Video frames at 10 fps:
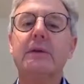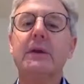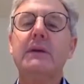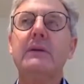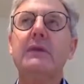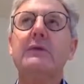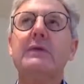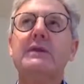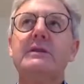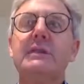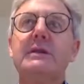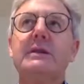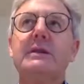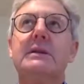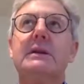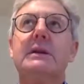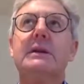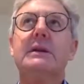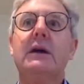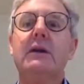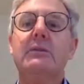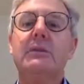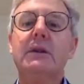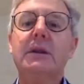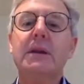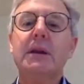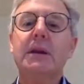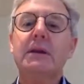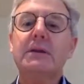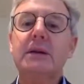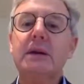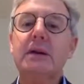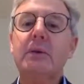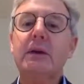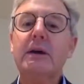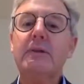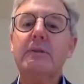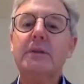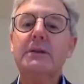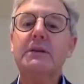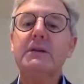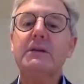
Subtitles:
So the first message that I hope that the delegates take away from this is the